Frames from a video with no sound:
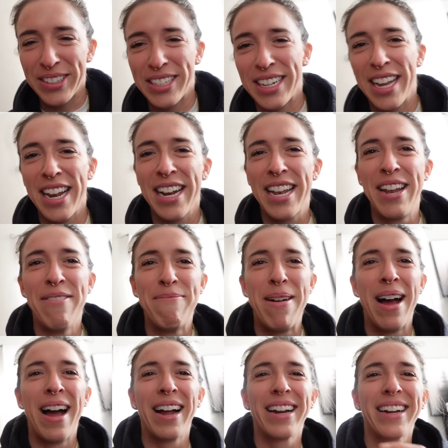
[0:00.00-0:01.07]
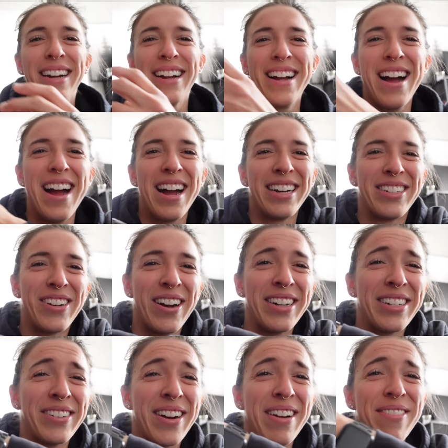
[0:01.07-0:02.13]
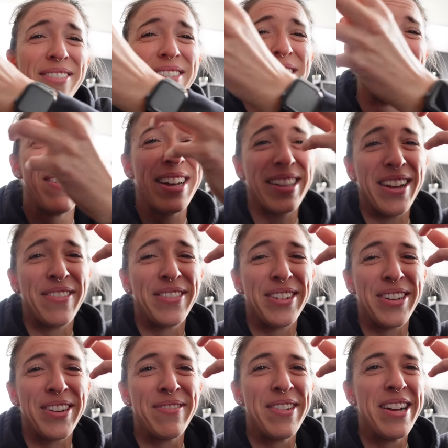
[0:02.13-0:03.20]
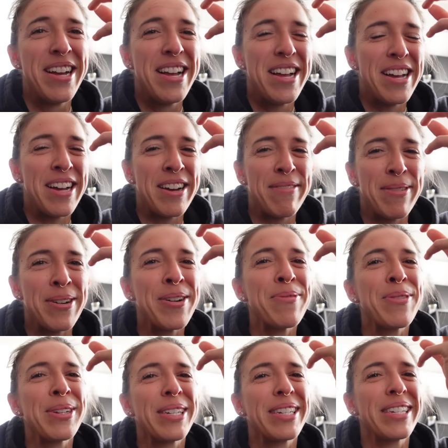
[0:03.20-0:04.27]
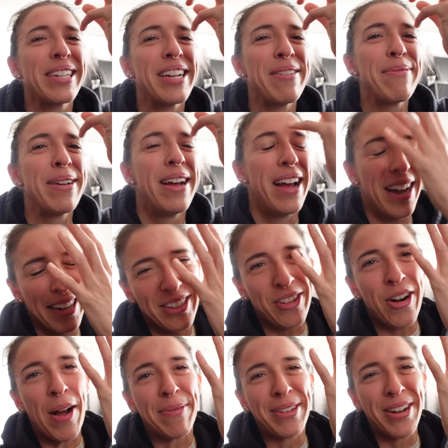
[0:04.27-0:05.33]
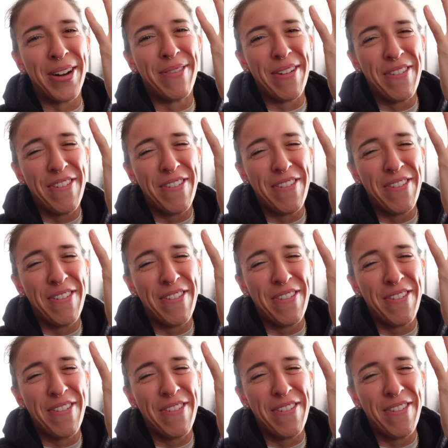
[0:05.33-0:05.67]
when she handed it back, I tried to grab it with my left arm. And my arm was asleep. I dropped it on my